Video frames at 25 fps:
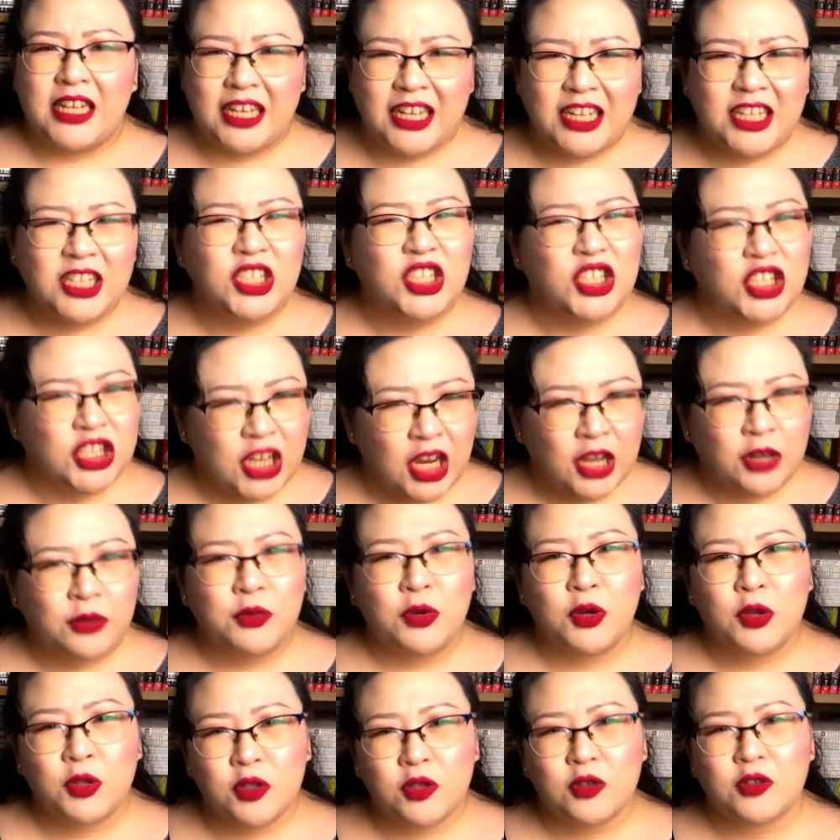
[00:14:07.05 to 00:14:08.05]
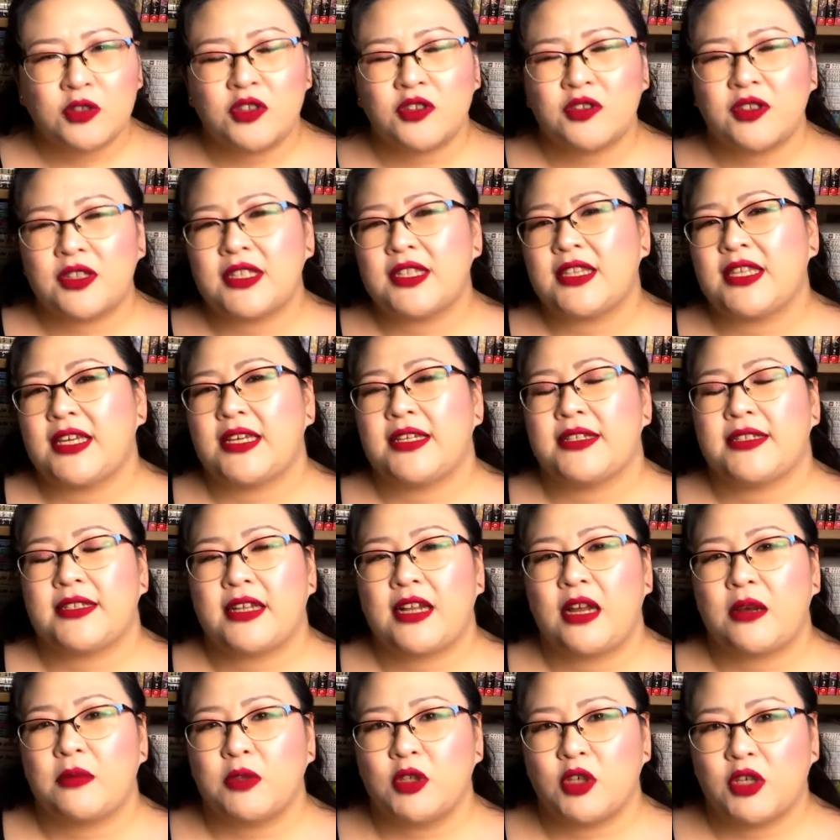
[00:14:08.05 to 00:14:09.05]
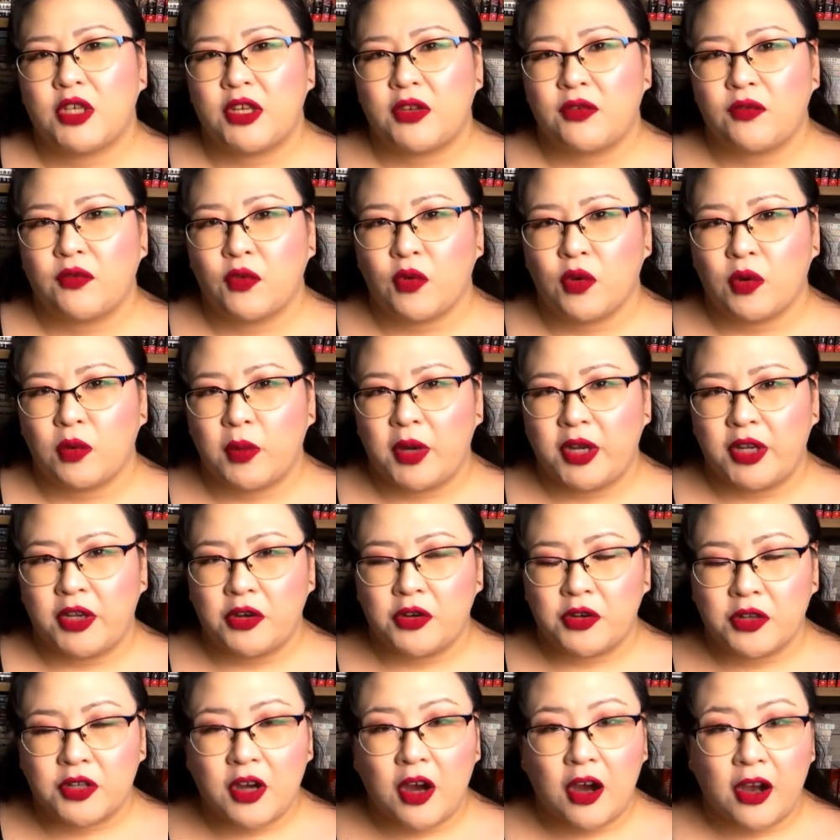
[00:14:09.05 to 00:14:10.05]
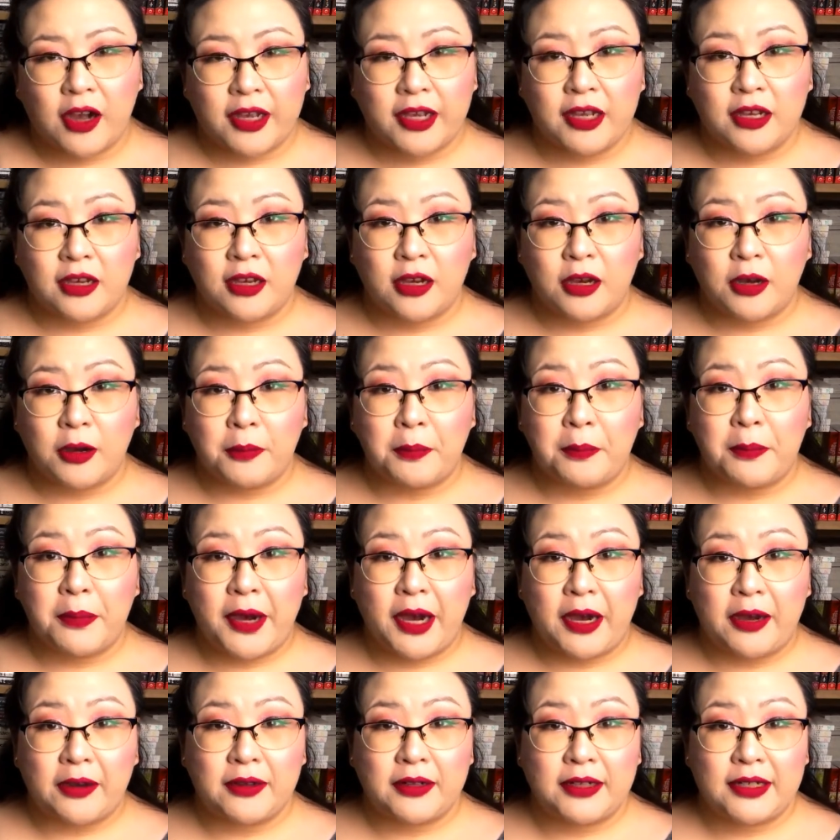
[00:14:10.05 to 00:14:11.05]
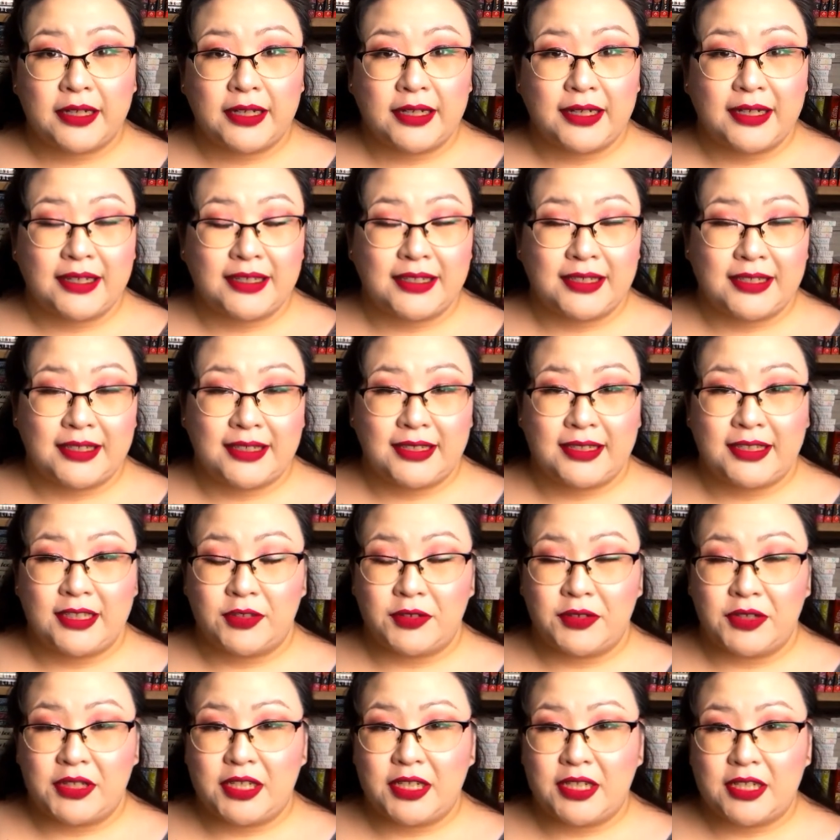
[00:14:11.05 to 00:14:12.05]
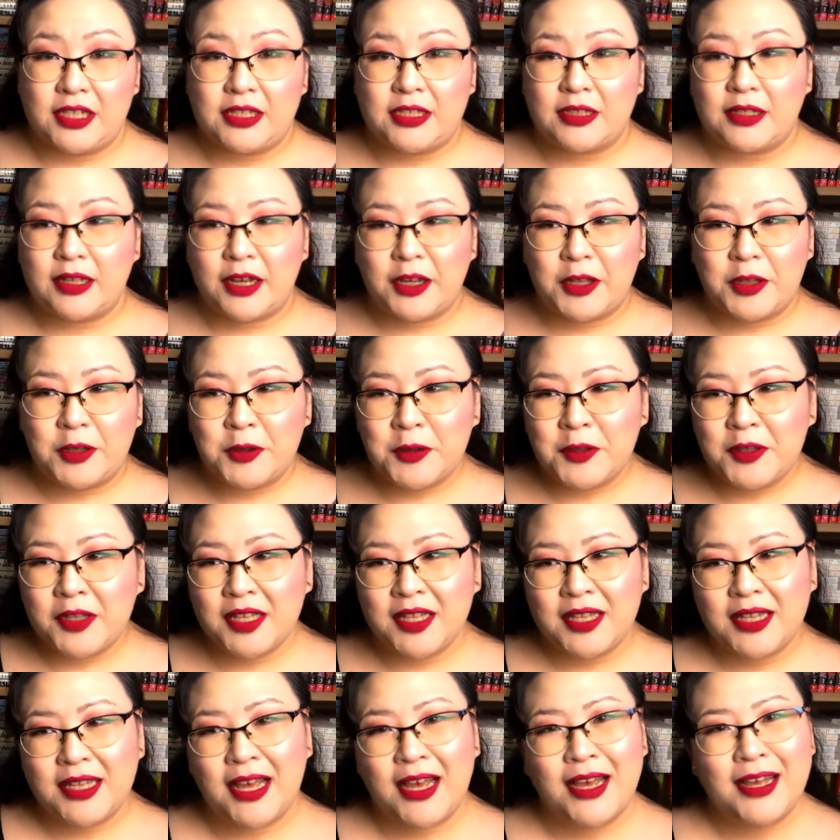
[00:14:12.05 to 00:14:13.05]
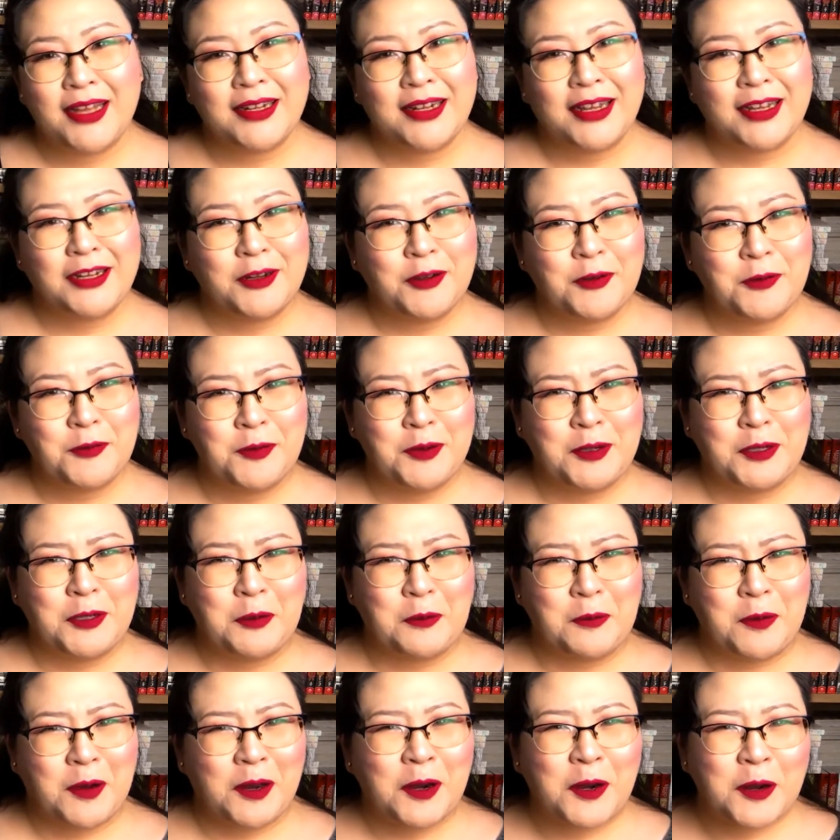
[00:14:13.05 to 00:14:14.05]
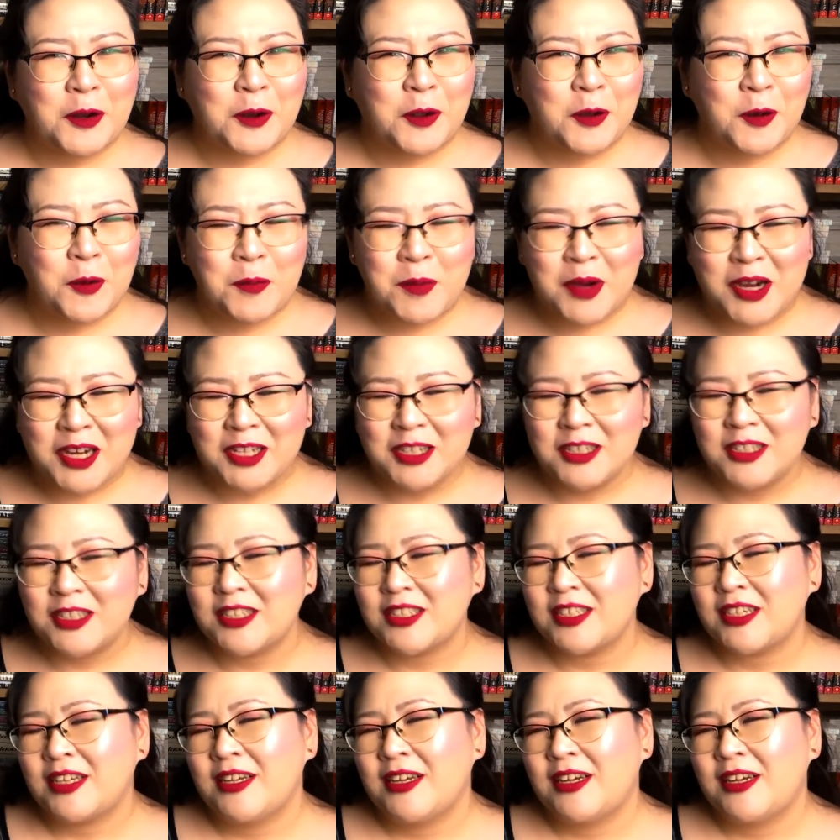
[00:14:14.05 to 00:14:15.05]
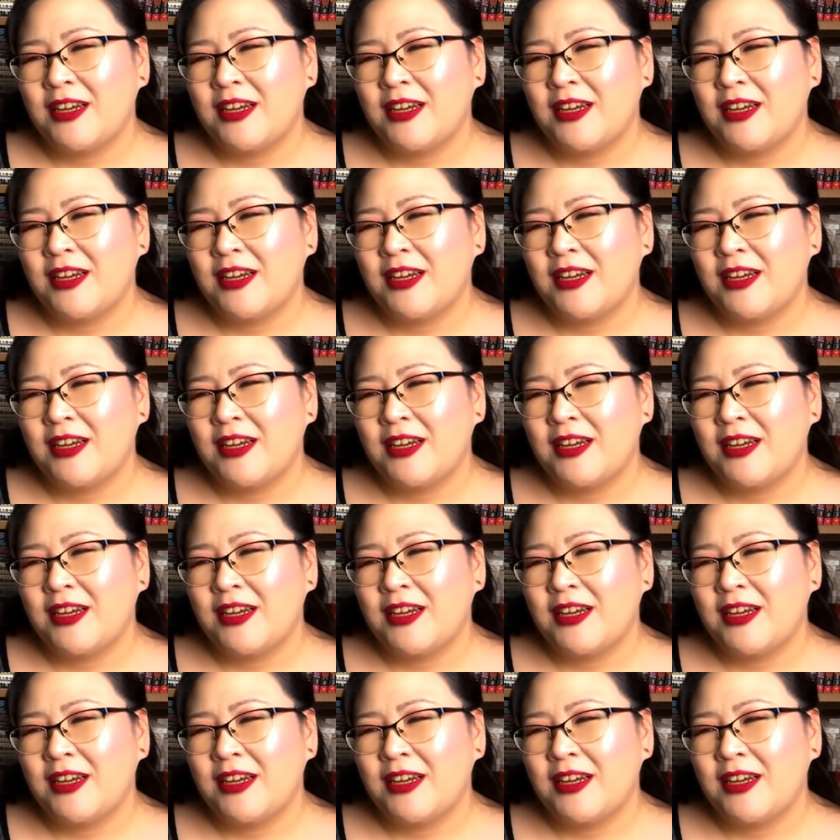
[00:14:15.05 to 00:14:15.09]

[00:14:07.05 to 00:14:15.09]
In general, those are the things that I'm looking for when you're talking about a series. Other than that, I don't really want to know much.